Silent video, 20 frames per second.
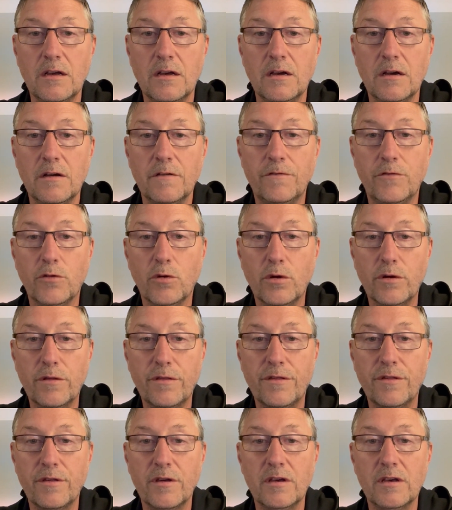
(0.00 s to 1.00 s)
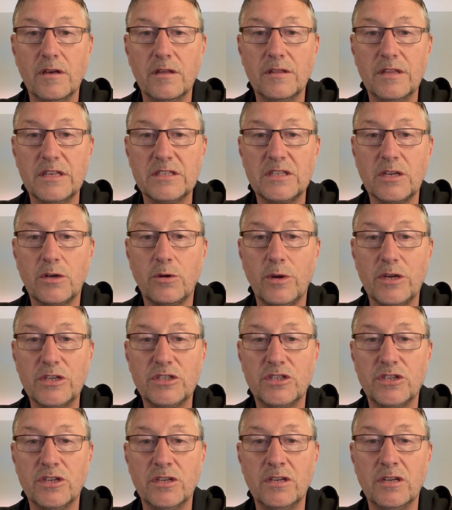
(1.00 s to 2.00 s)
Fourth, there's the
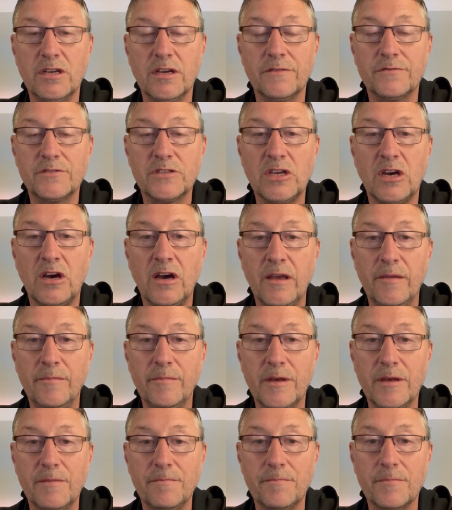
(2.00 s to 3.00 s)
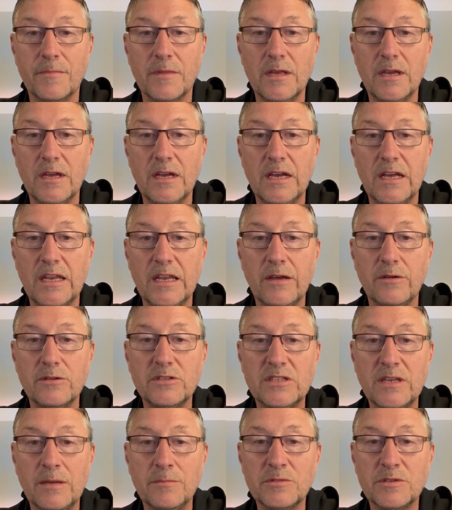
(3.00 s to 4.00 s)
question of time. Now, in
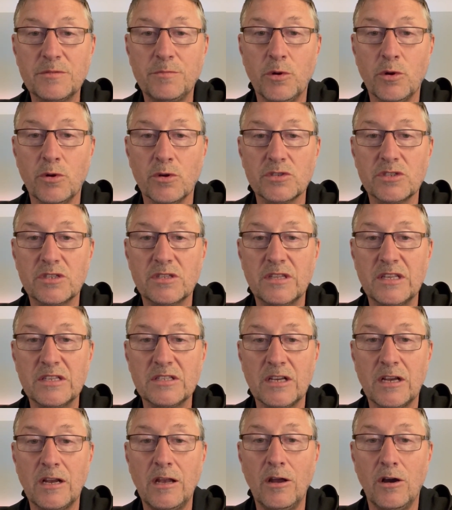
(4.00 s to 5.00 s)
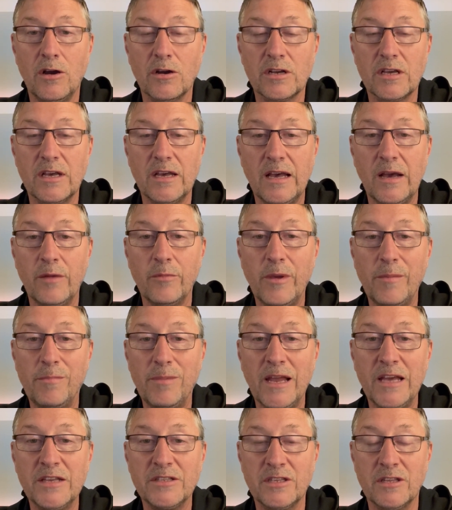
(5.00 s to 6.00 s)
some sports, there's a clock and we
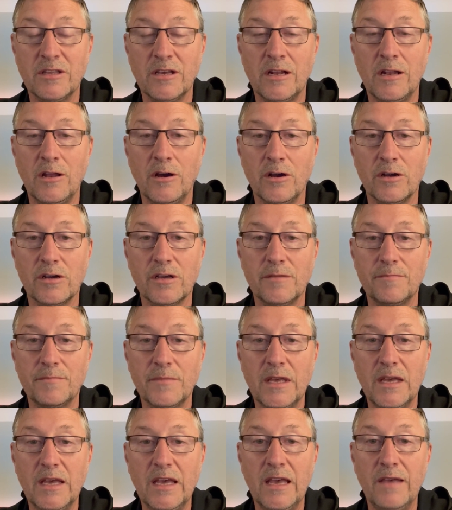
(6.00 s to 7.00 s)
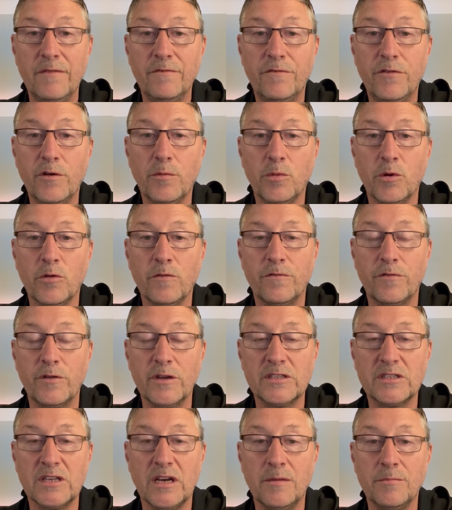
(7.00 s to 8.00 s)
play to the clock. In football, for
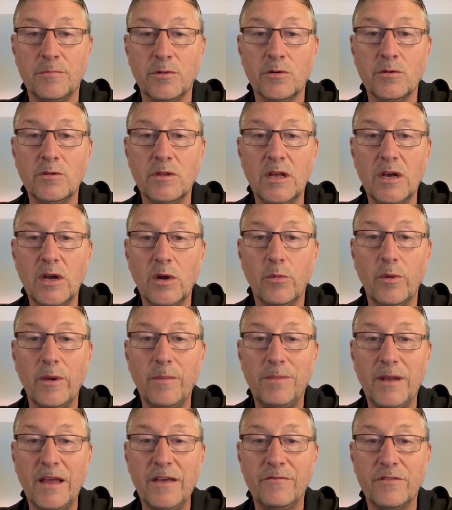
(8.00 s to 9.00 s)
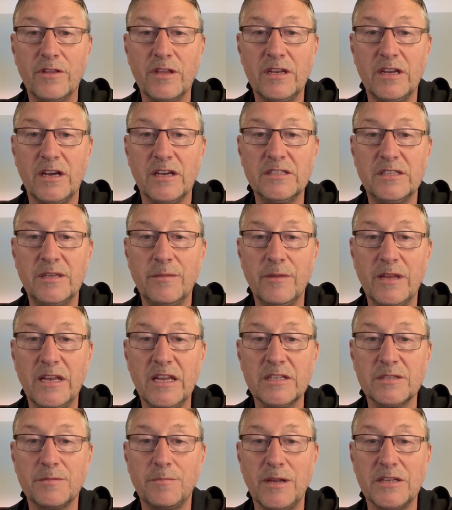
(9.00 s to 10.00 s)
example, we play for the 90
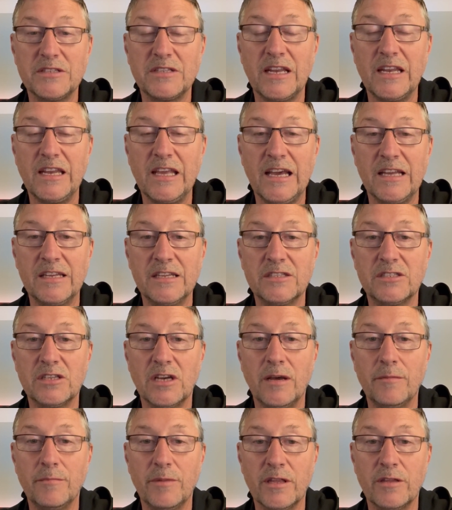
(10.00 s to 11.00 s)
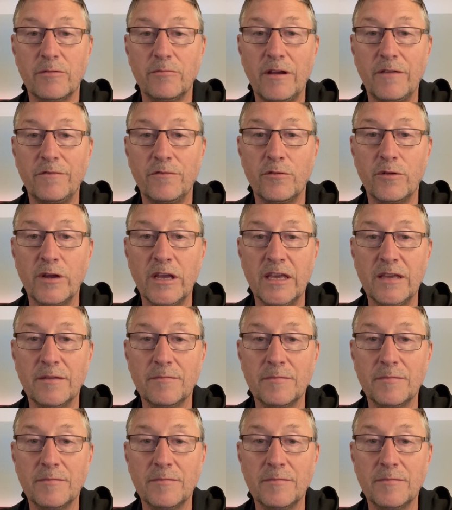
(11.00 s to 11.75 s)
minutes plus any added time by the referee.